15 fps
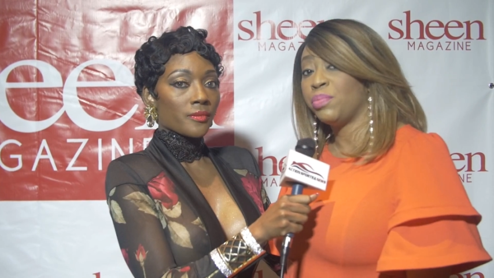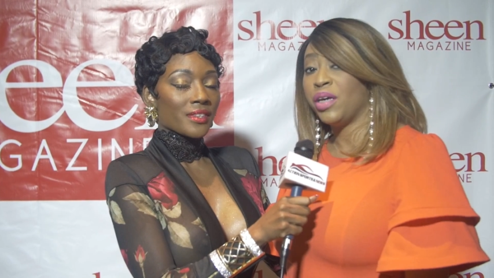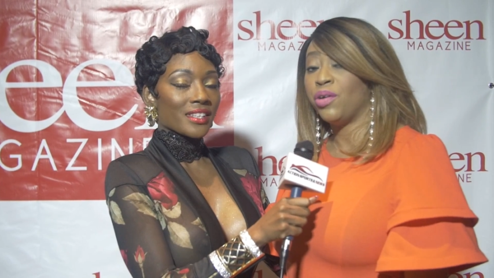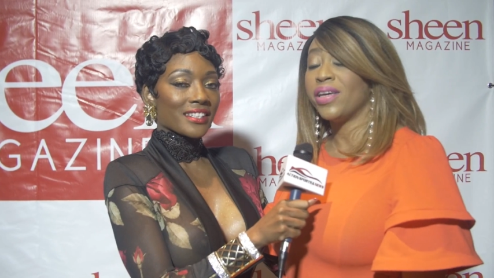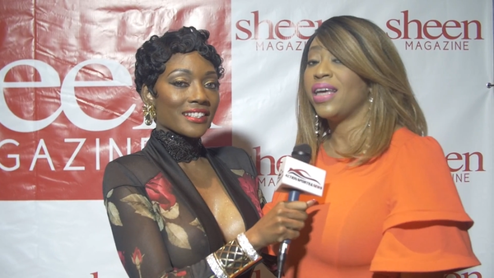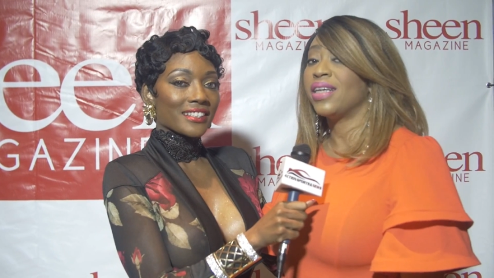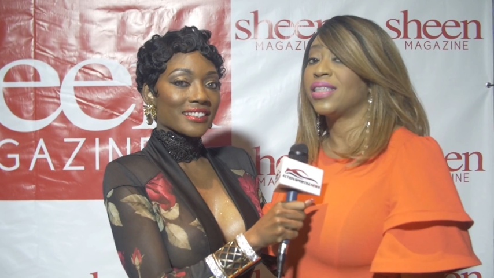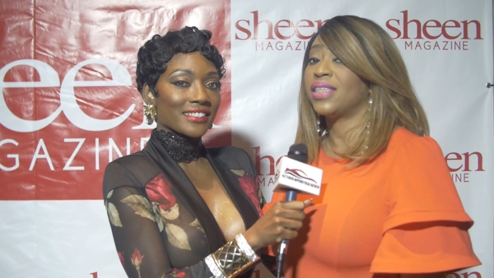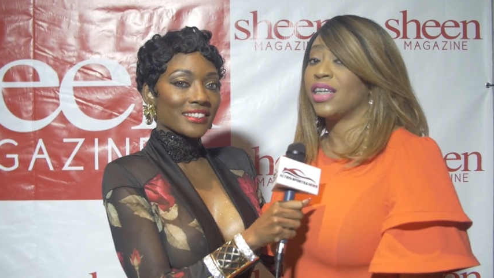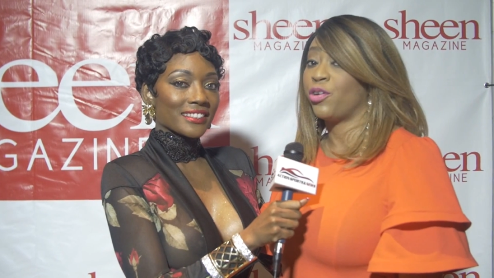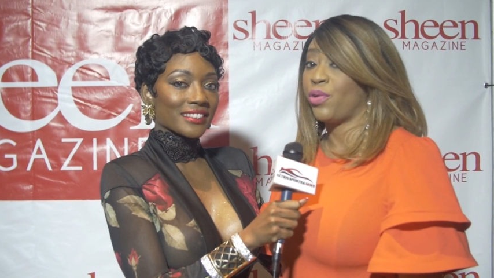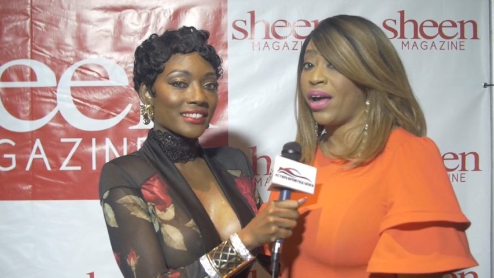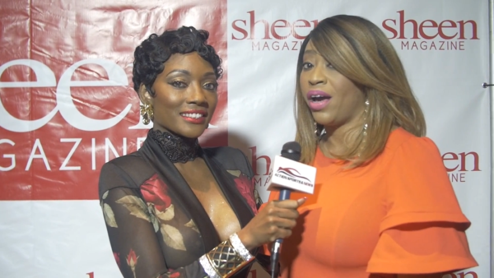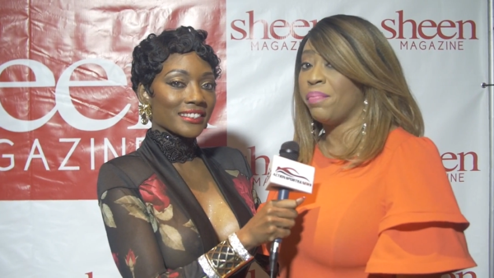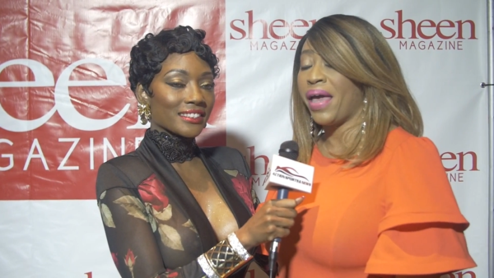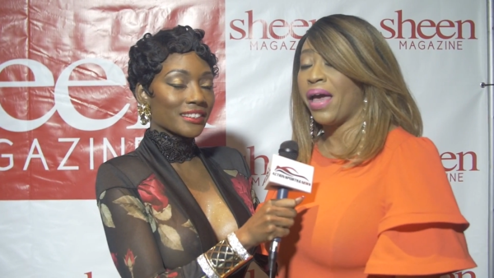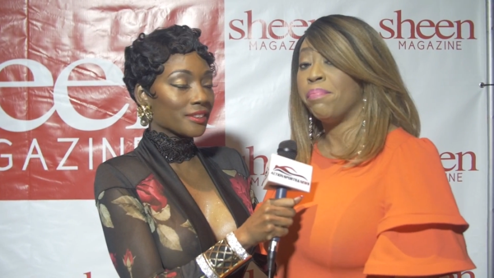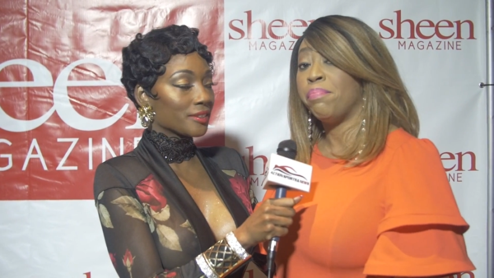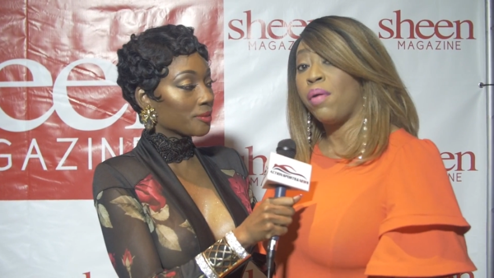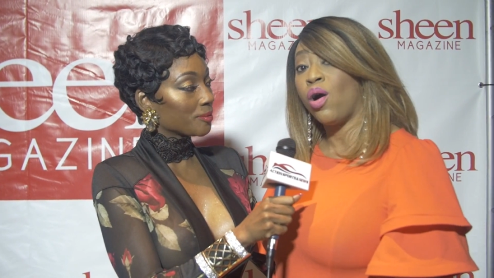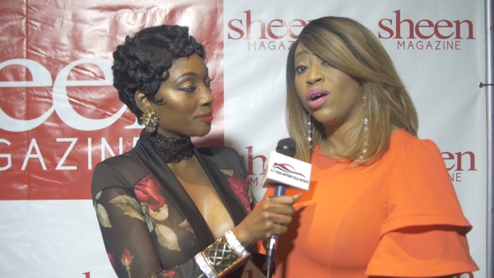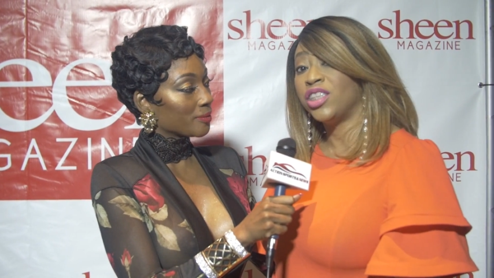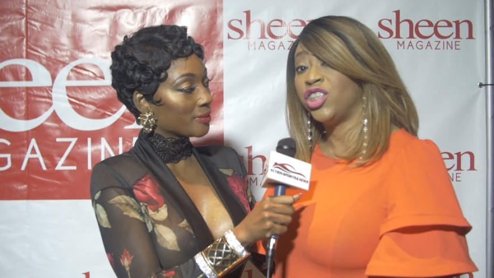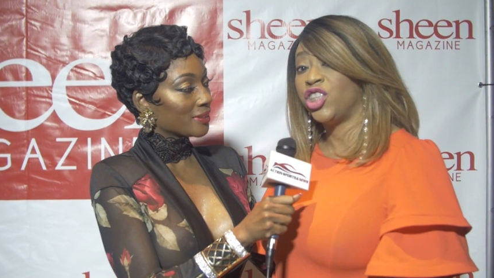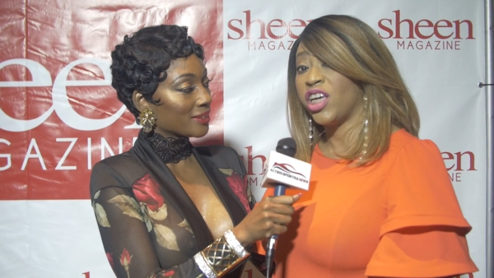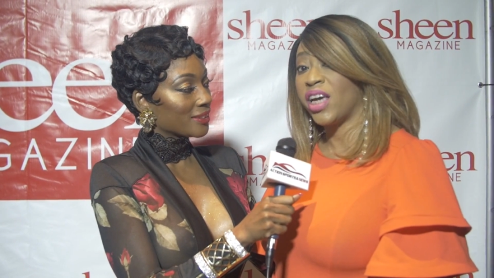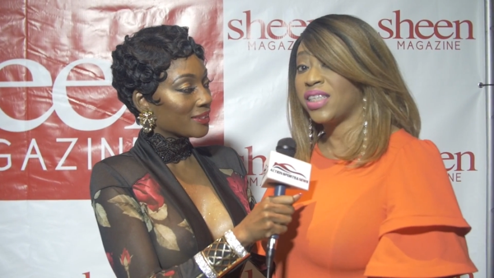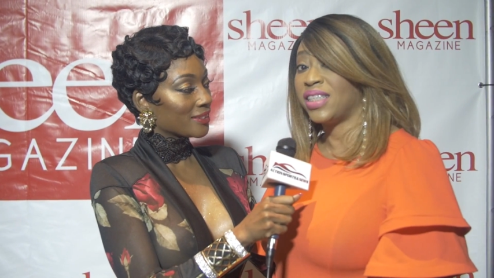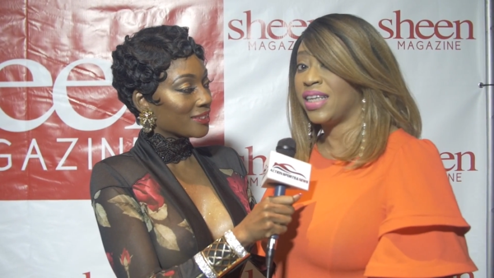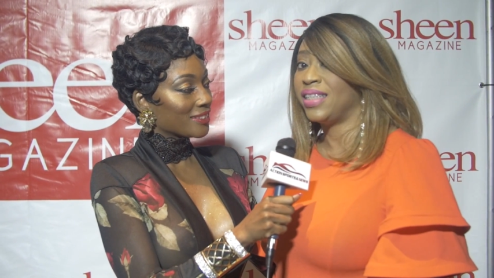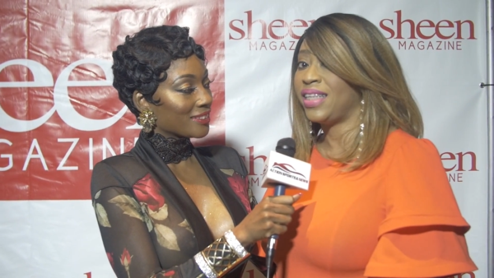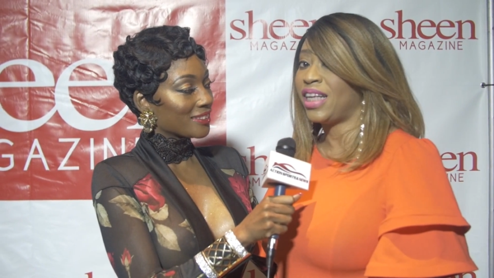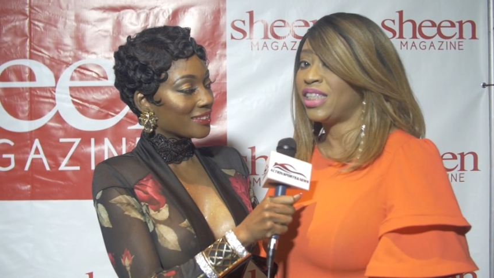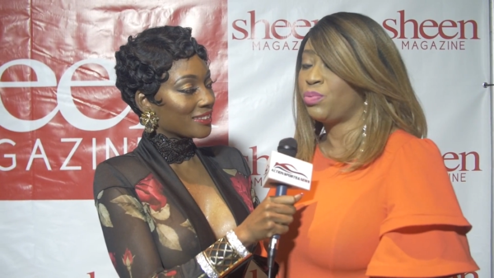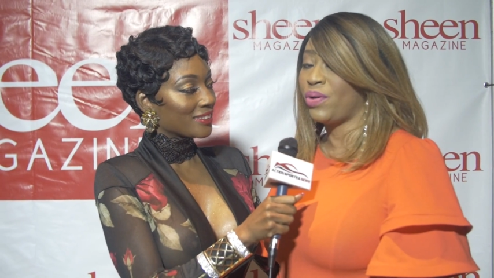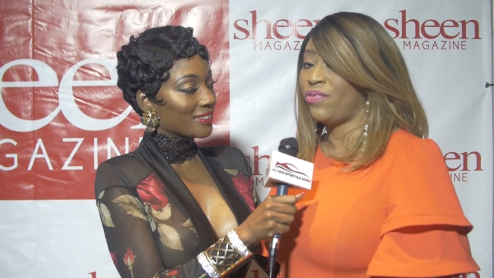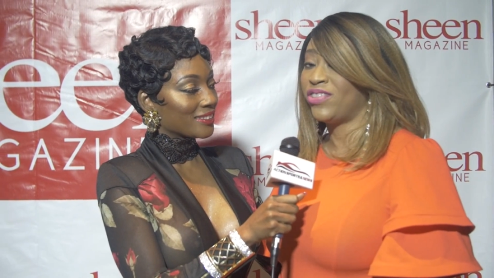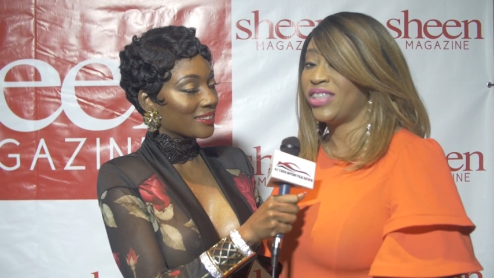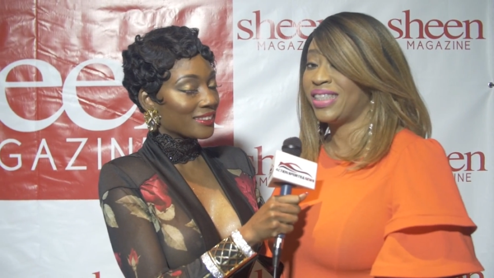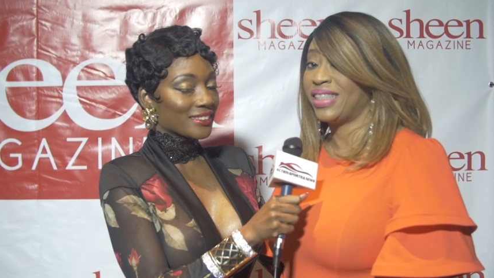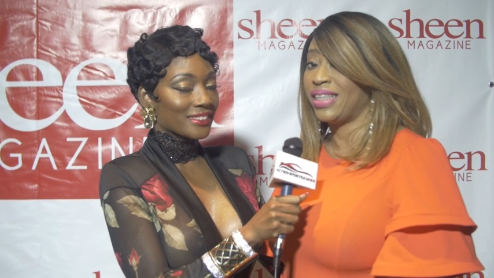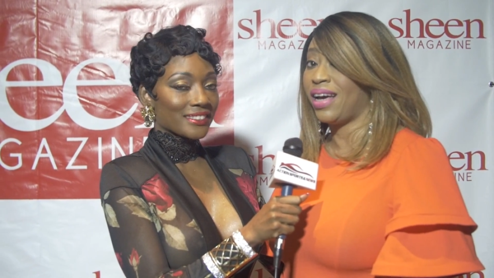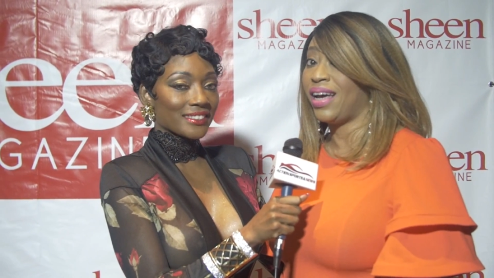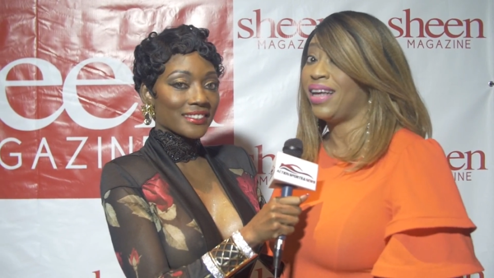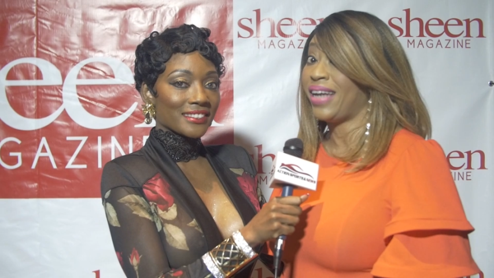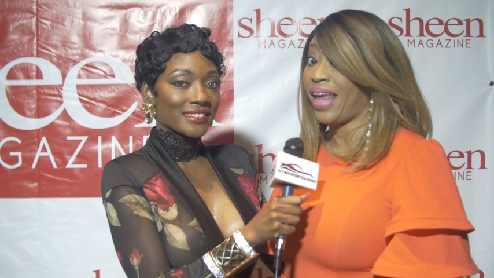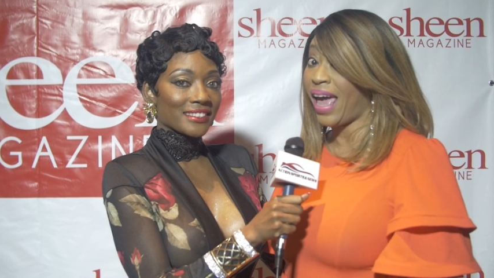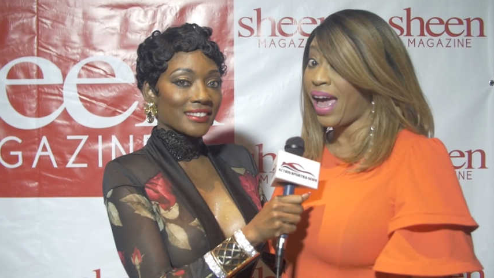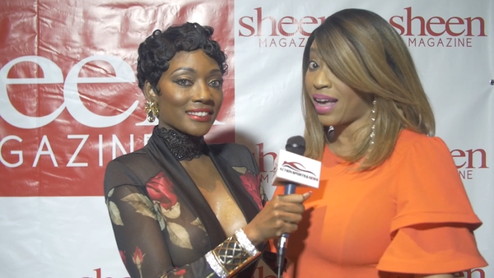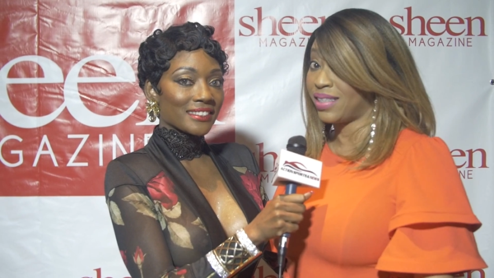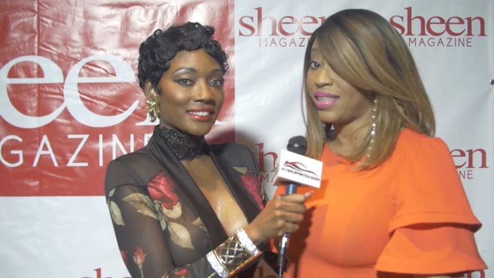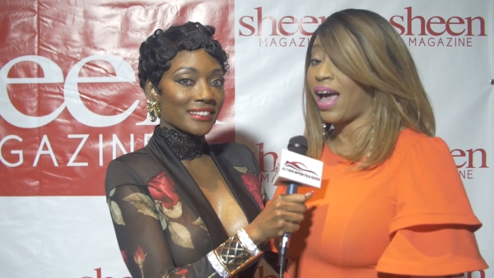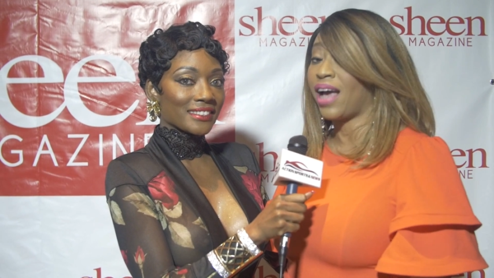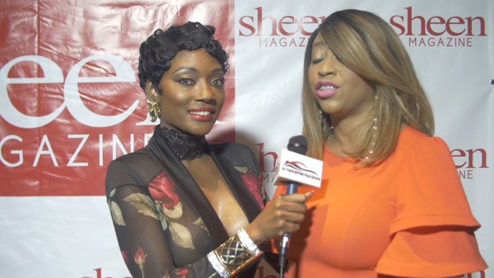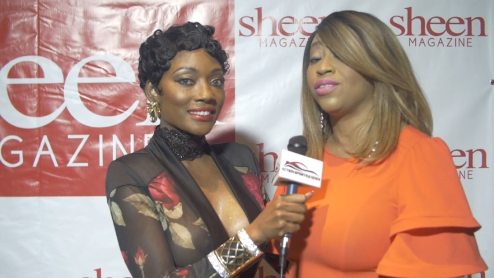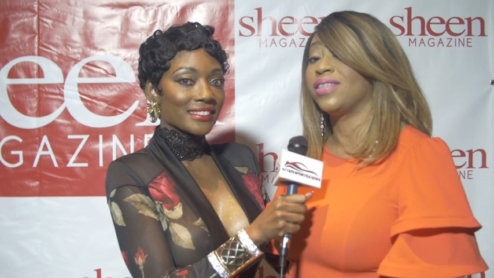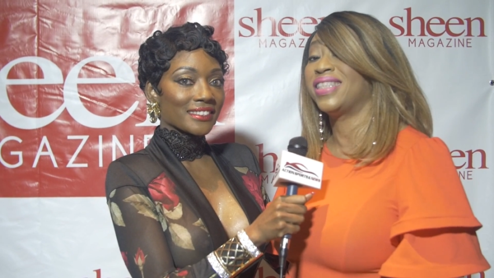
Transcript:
Speaker 1: me on Instagram at Boss Boss Chix, and that's with an X actually,